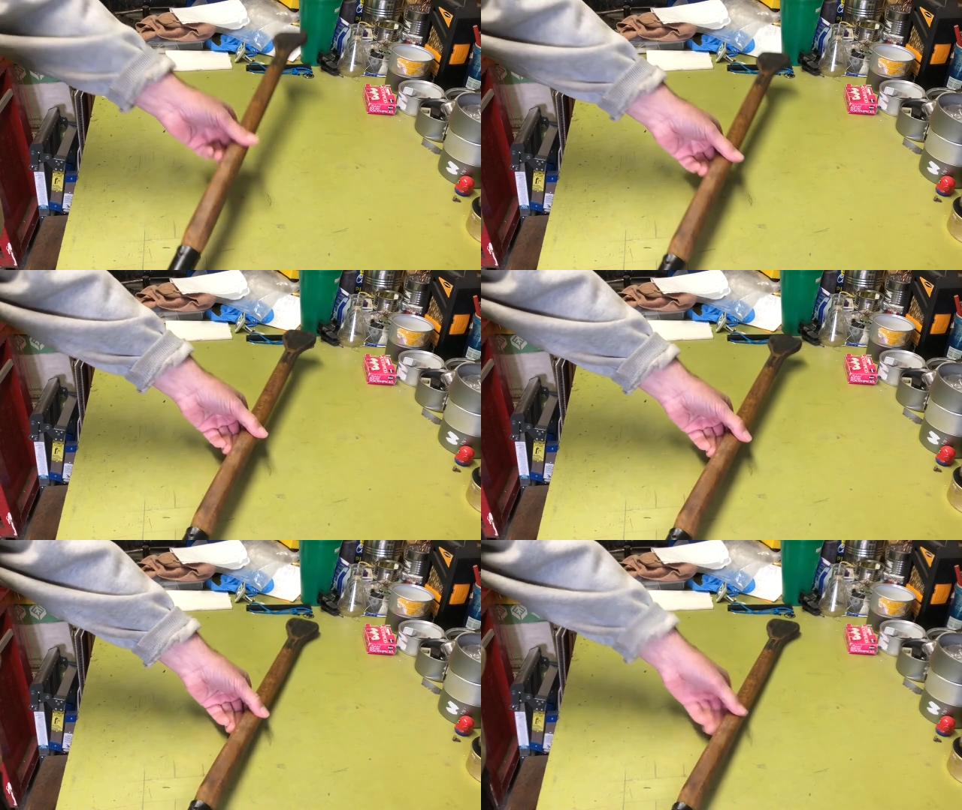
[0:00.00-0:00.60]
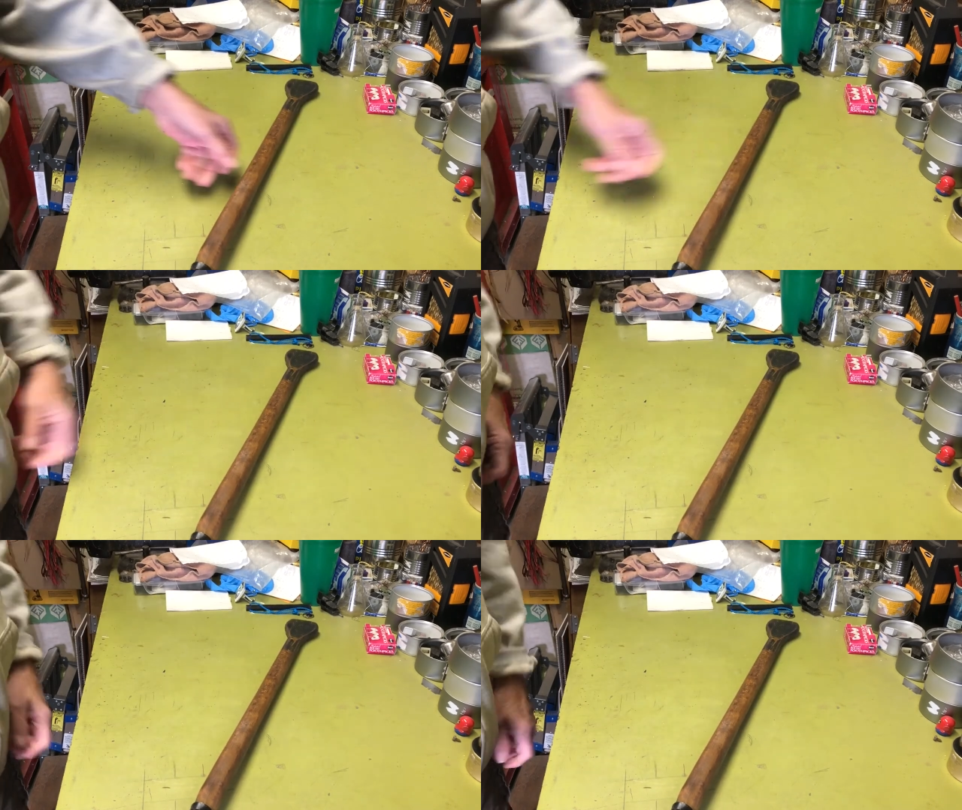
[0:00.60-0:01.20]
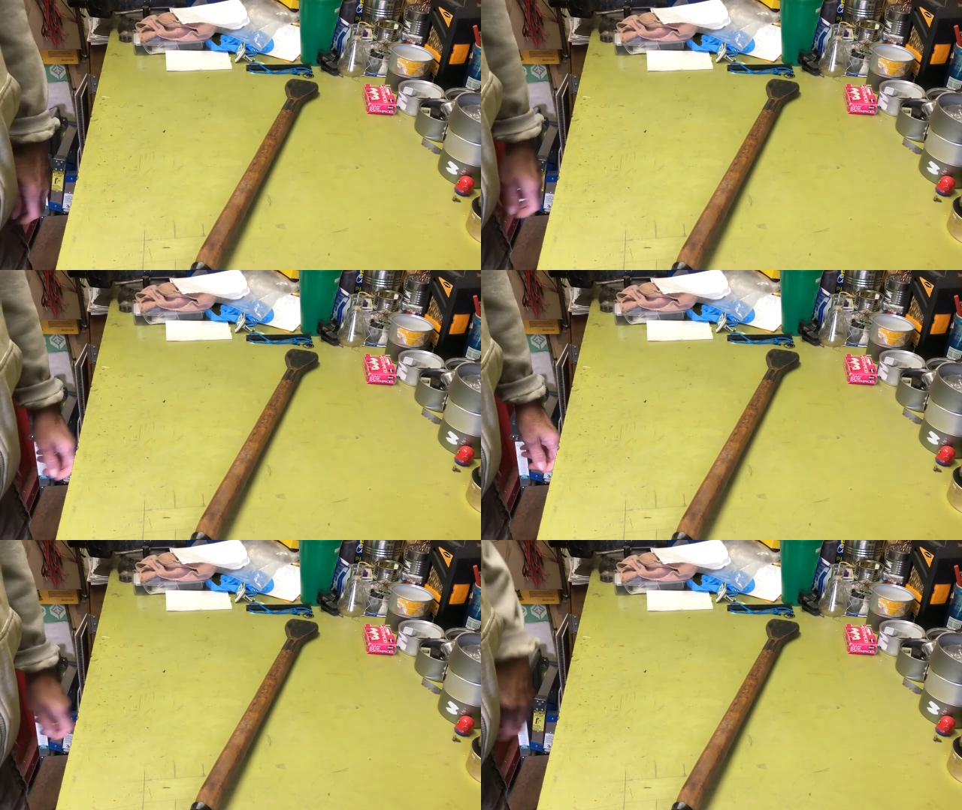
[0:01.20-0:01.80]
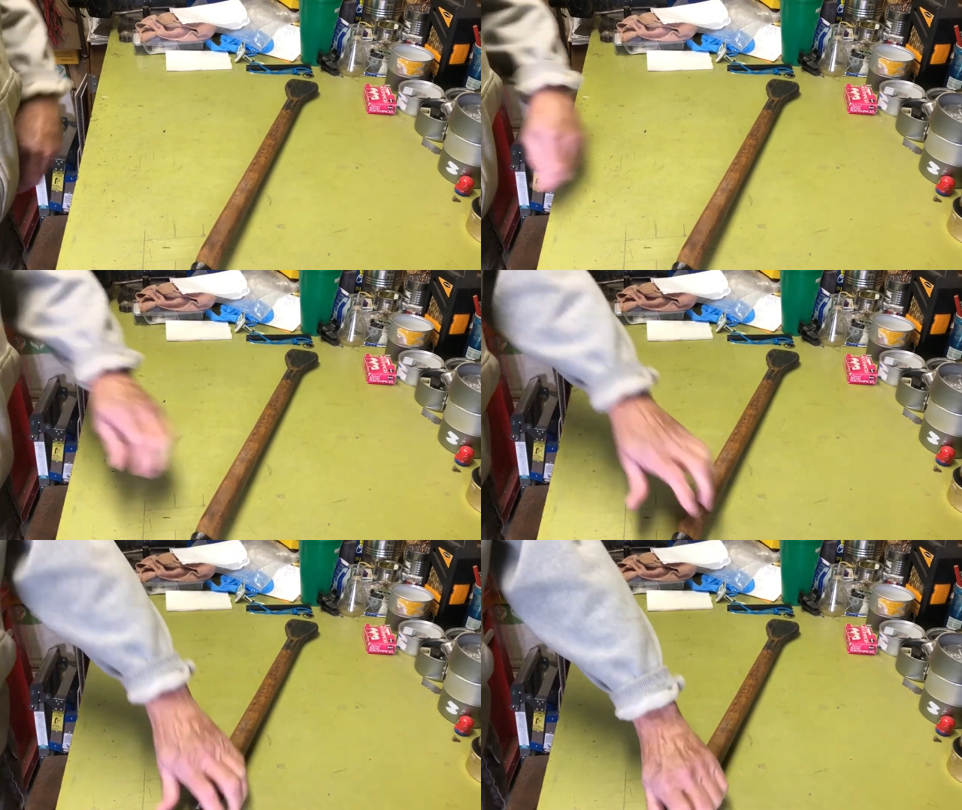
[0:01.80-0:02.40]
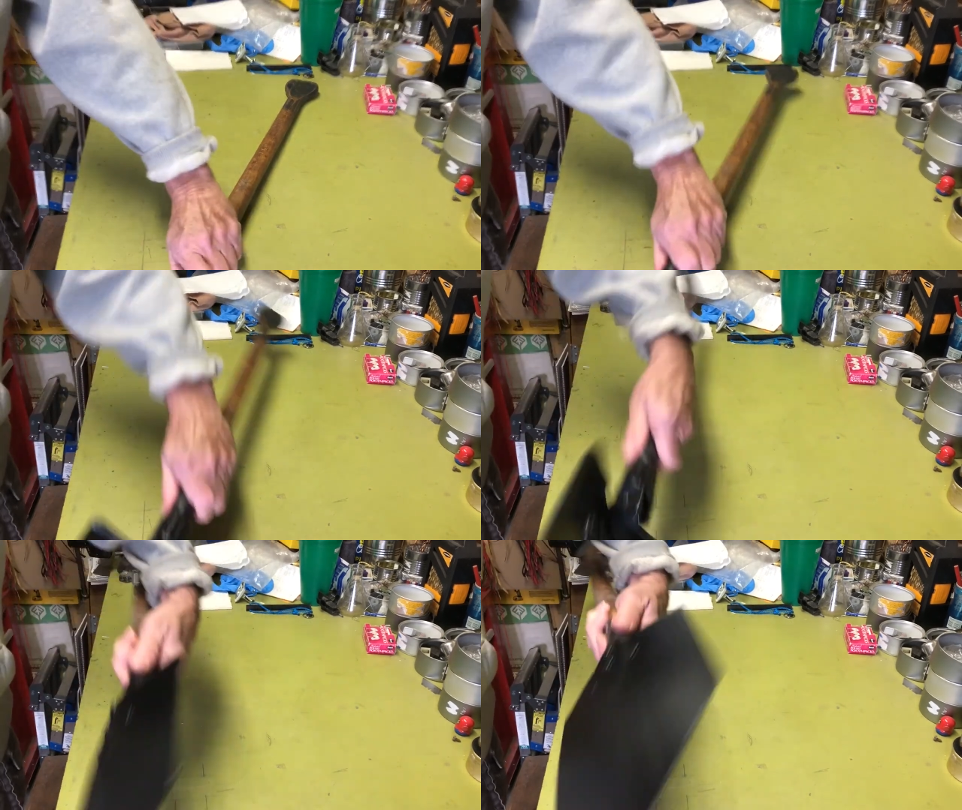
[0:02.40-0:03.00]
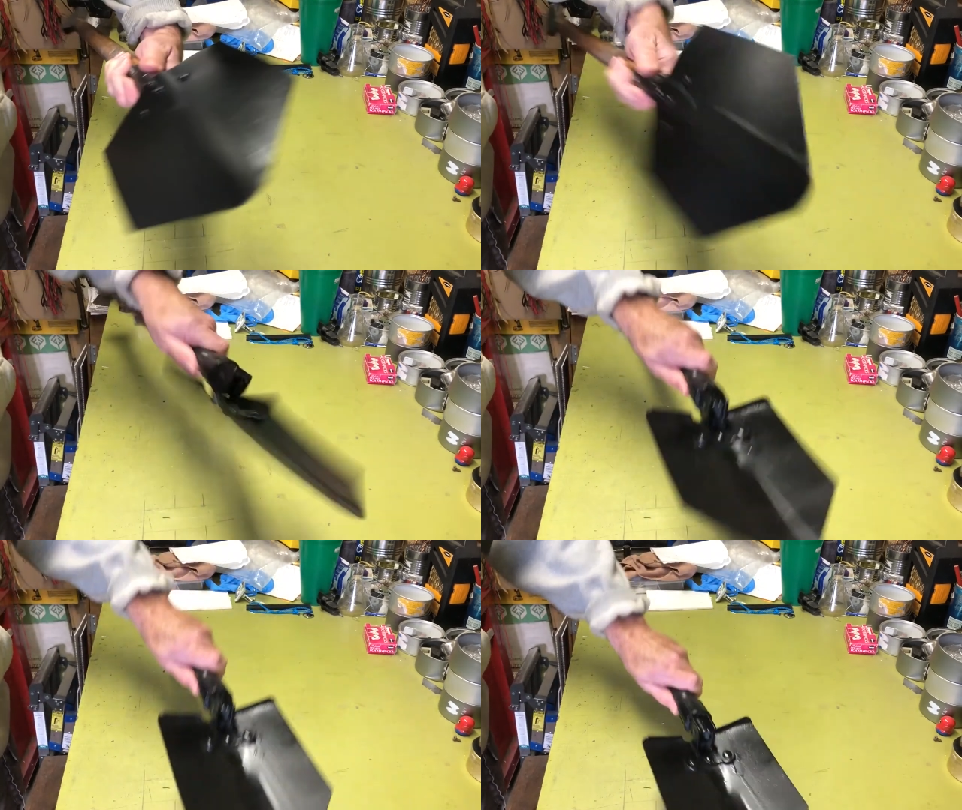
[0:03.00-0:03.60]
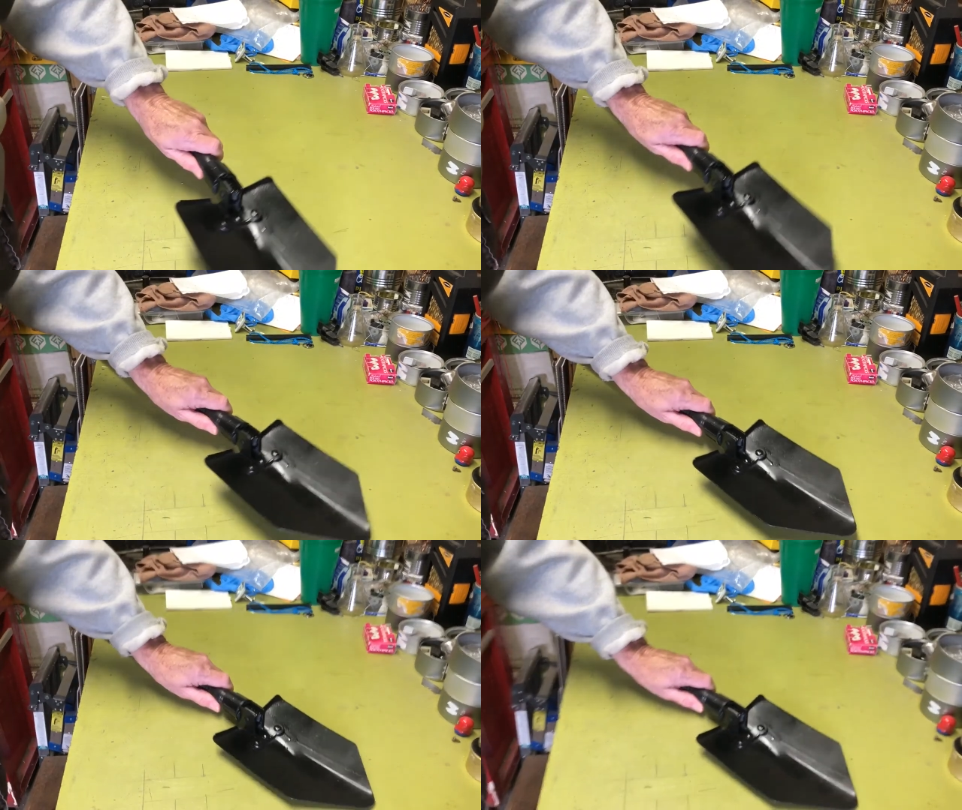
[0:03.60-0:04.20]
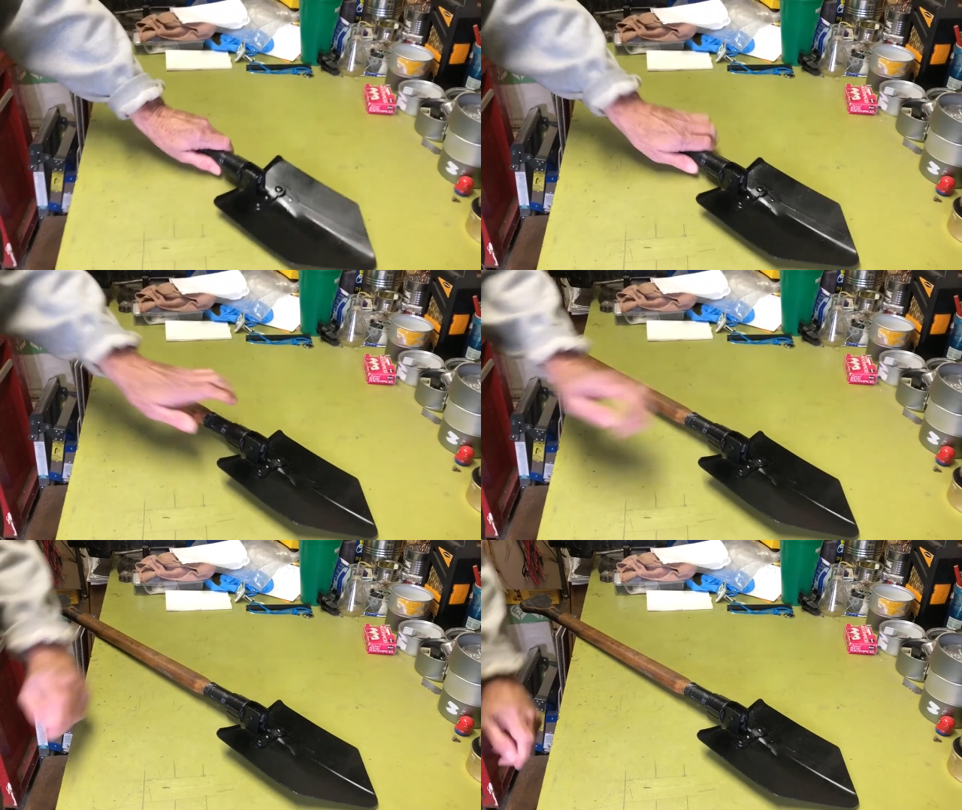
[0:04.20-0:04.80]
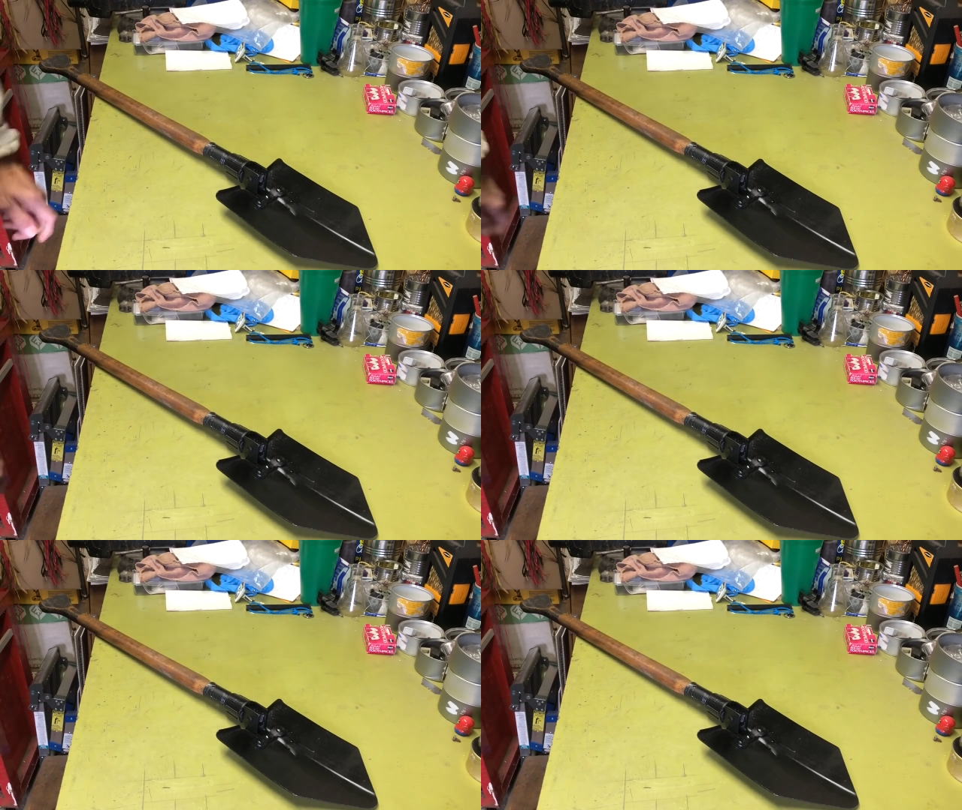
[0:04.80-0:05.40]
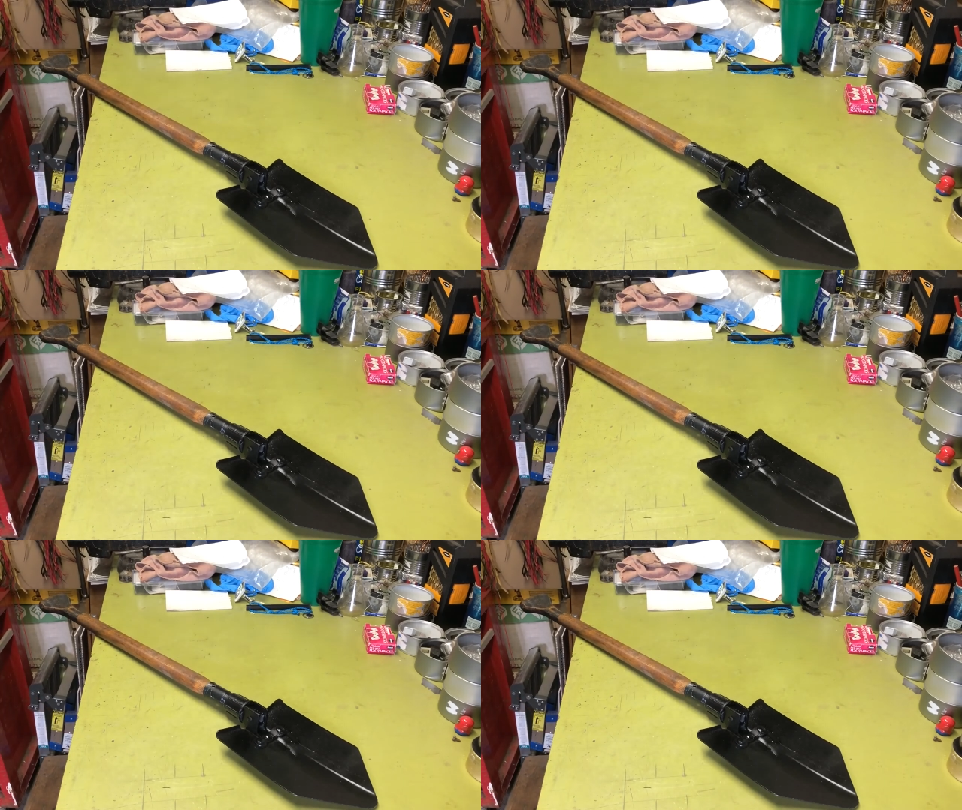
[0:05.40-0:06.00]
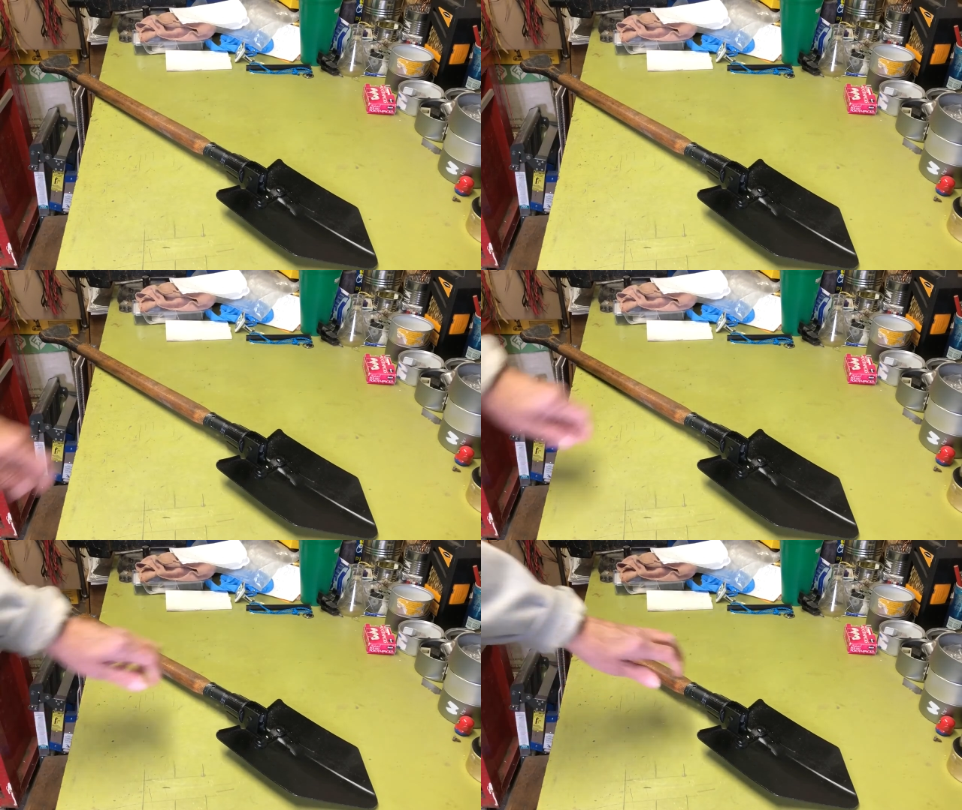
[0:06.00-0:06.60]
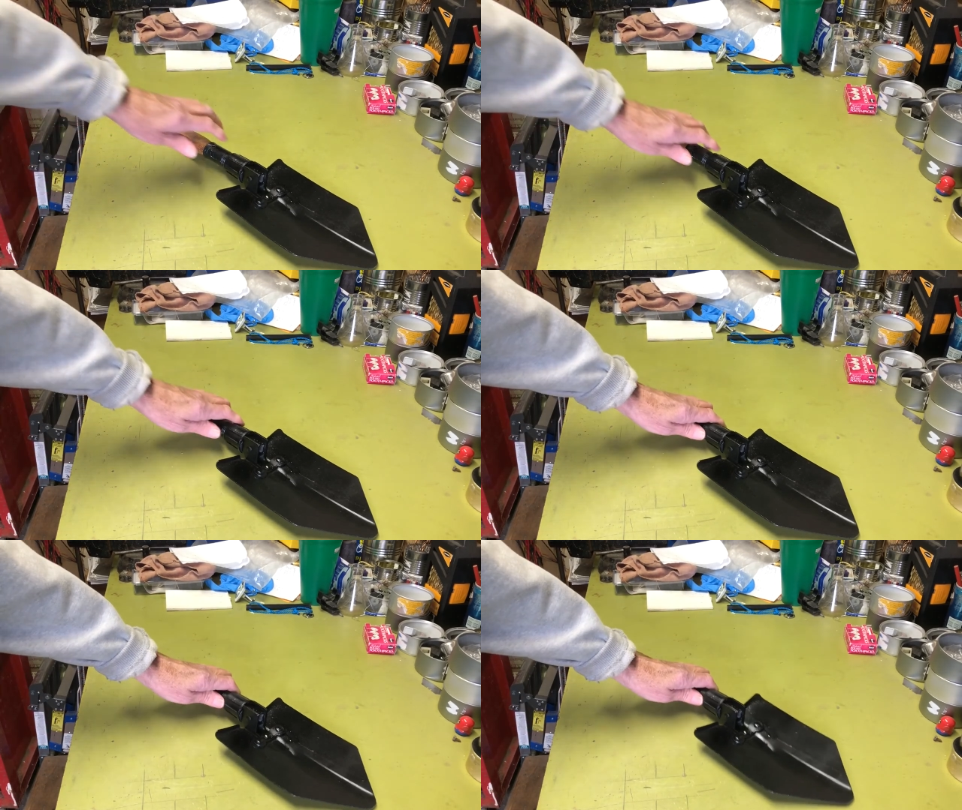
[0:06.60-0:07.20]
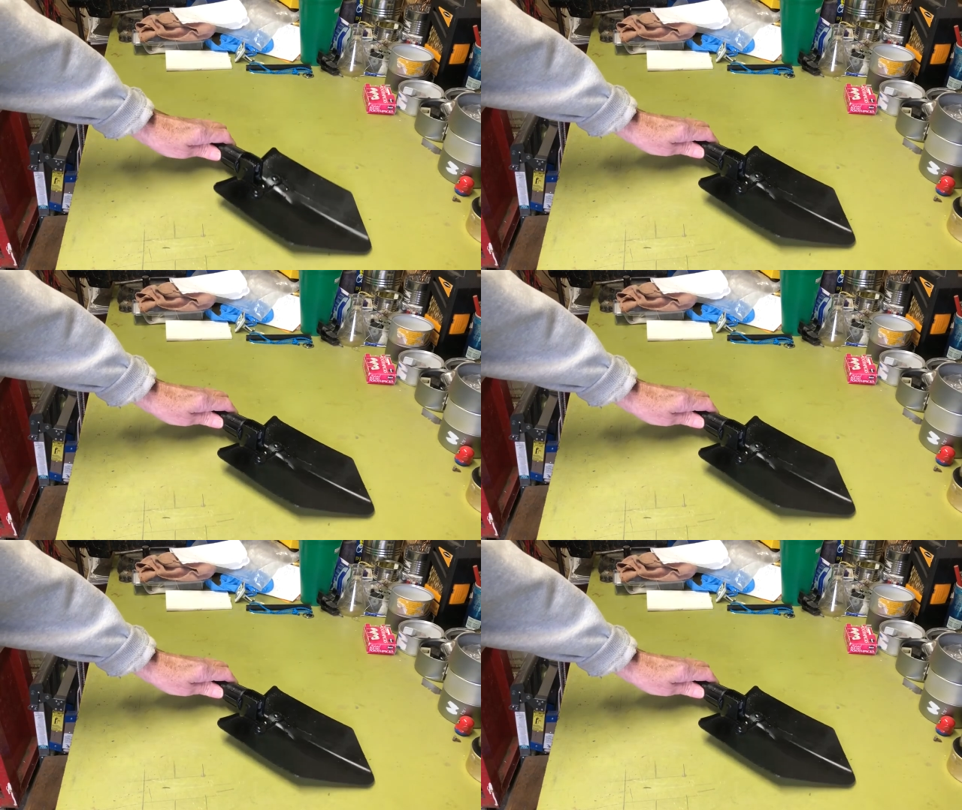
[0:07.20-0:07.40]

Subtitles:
[unreadable: no face in view]